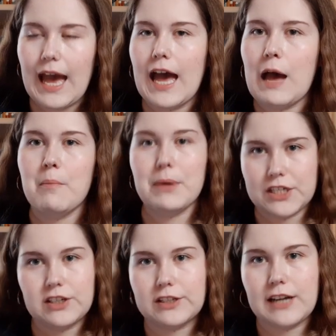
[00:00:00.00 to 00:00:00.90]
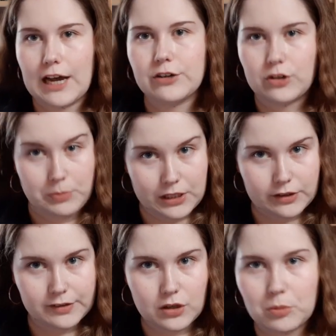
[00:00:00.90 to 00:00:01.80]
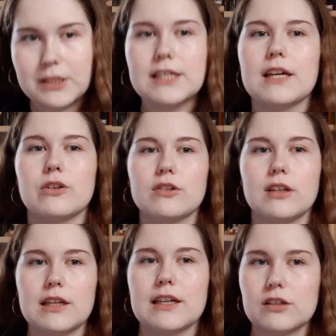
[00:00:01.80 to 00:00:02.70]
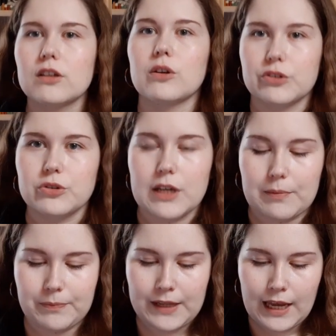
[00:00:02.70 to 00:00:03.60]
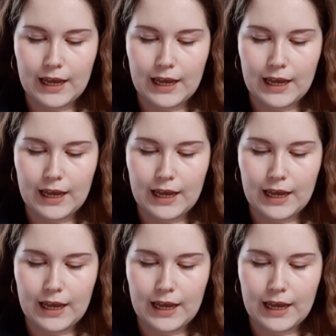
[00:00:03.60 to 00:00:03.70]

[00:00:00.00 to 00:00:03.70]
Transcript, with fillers: um, but he denied her because nobody can really get close to him.